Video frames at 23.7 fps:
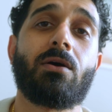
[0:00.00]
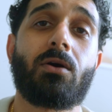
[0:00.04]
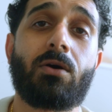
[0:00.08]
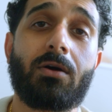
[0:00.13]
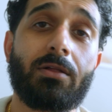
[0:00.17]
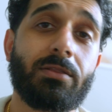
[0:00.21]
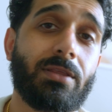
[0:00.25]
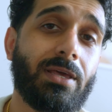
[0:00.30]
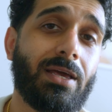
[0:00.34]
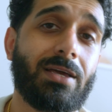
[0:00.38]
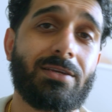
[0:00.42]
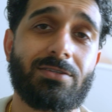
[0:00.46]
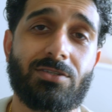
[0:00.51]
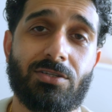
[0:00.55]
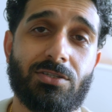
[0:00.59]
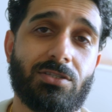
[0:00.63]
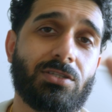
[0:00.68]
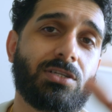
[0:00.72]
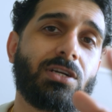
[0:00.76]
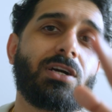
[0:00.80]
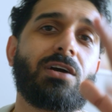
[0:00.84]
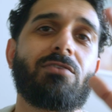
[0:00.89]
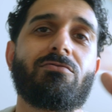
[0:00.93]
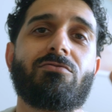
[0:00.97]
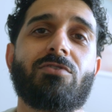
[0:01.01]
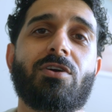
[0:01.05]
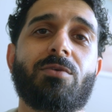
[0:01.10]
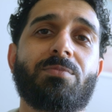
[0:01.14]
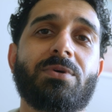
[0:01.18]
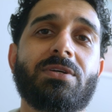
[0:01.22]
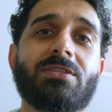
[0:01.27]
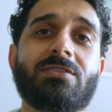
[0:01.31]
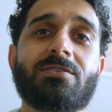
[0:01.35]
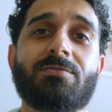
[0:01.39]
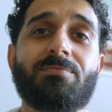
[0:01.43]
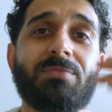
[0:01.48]
all that just to cover up
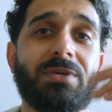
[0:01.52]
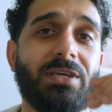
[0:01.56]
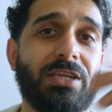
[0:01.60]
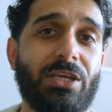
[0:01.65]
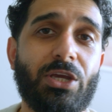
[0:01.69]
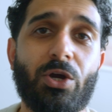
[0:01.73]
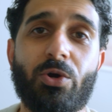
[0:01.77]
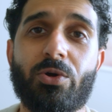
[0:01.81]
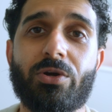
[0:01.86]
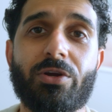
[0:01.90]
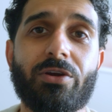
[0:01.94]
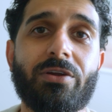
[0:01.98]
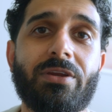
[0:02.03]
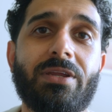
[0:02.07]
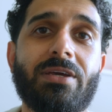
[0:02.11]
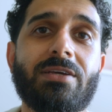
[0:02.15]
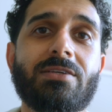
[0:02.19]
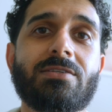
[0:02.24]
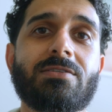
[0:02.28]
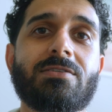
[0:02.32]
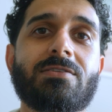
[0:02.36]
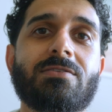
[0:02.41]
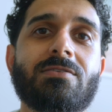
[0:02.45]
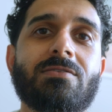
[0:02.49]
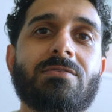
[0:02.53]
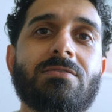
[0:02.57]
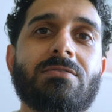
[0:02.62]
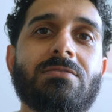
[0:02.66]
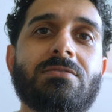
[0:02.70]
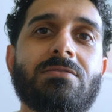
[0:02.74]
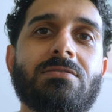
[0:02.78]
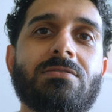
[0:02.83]
its mediocreness.